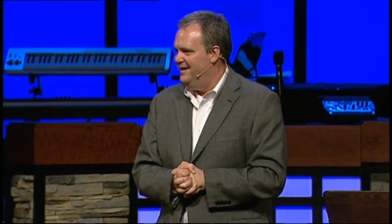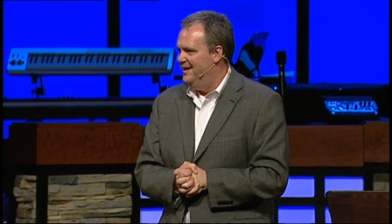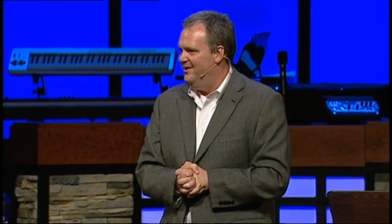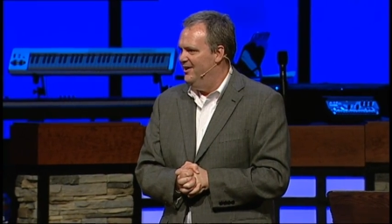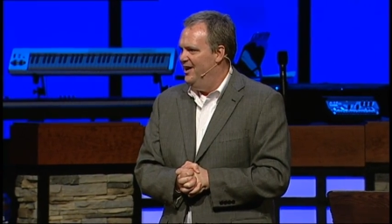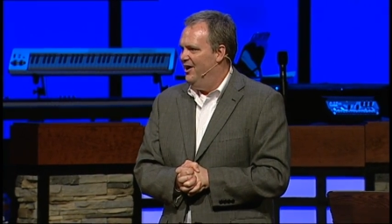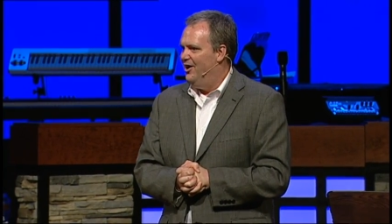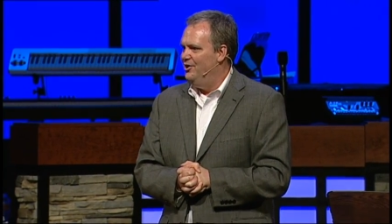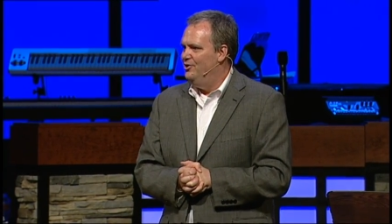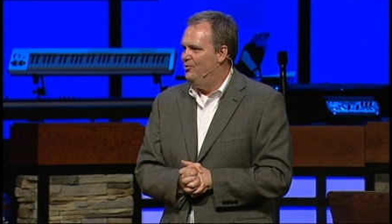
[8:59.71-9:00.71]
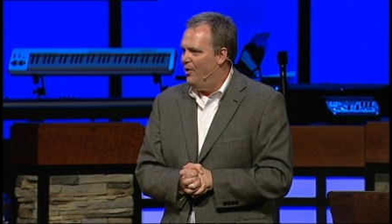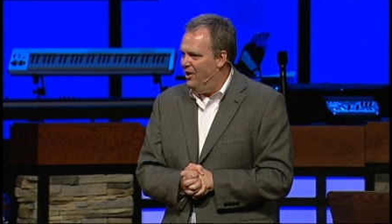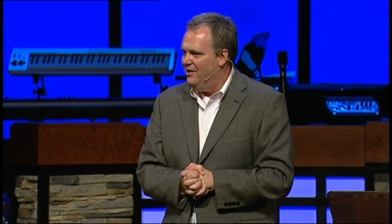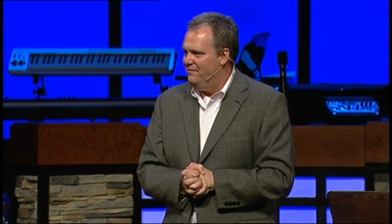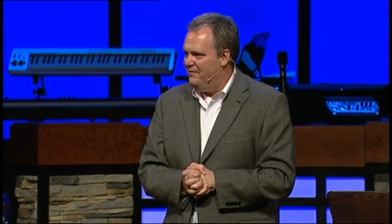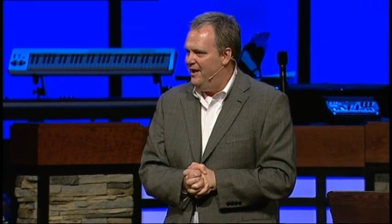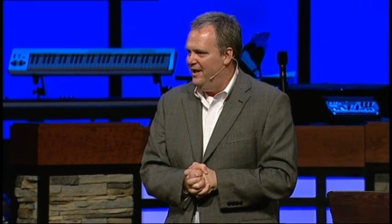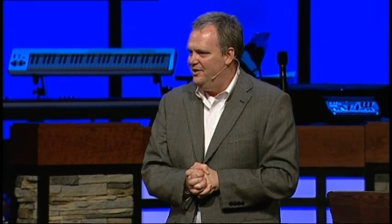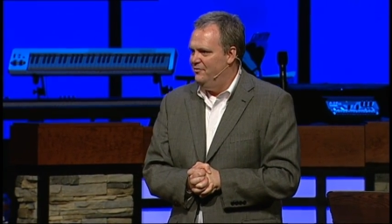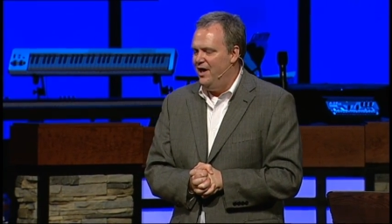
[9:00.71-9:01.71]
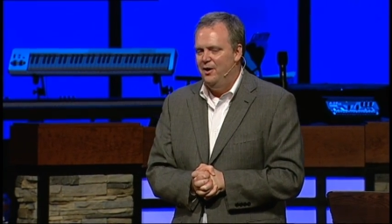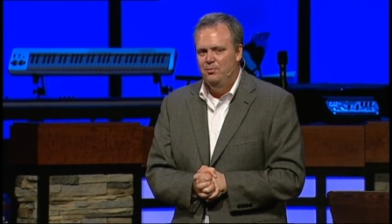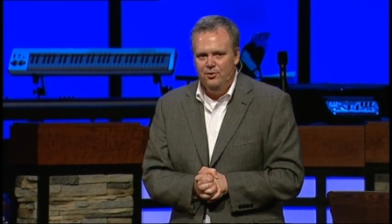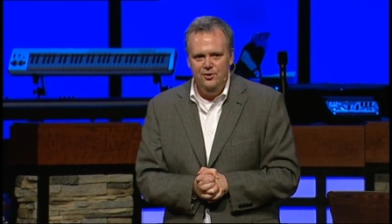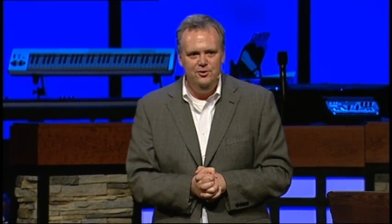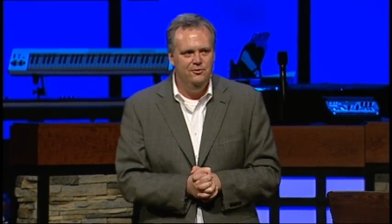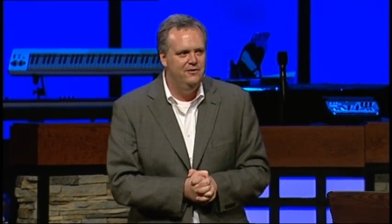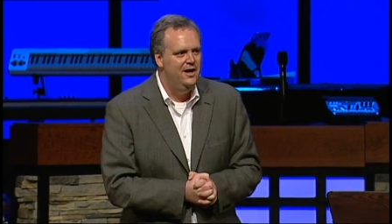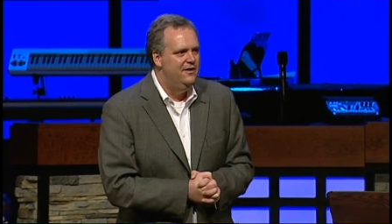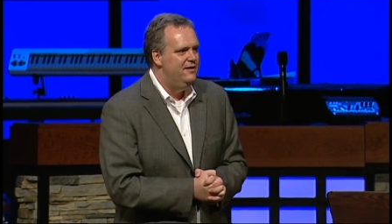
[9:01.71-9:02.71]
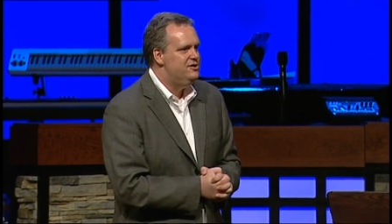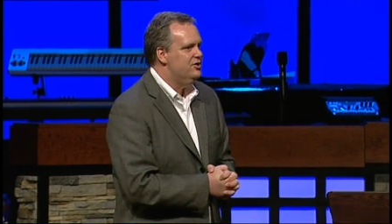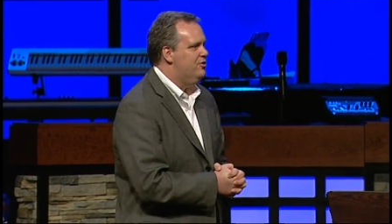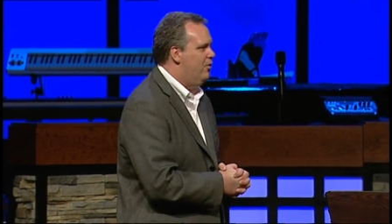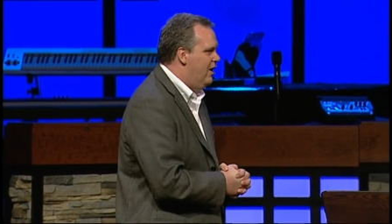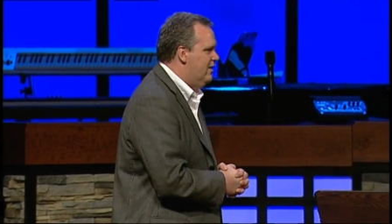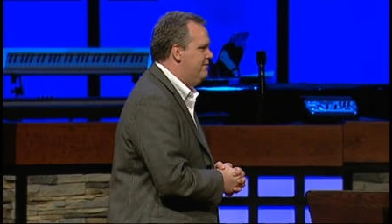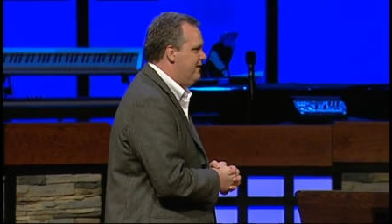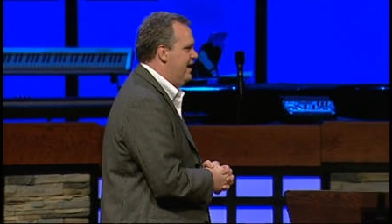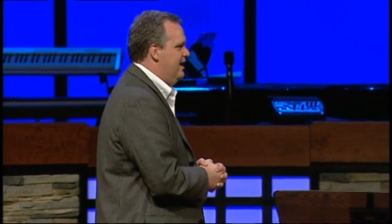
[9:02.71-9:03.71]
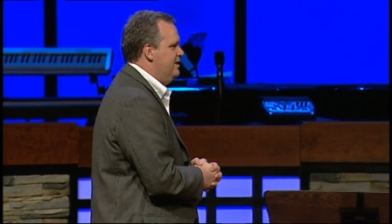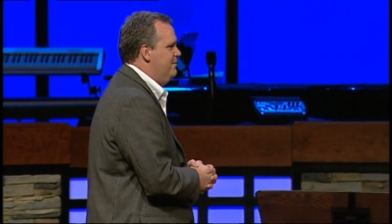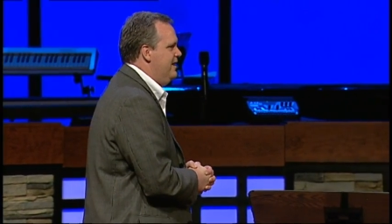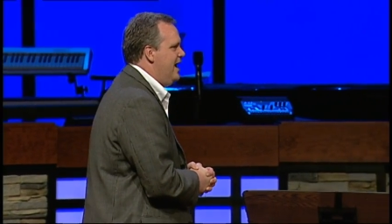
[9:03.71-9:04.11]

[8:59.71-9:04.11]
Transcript: you know, are you qualified? You've got to prove that you're qualified to be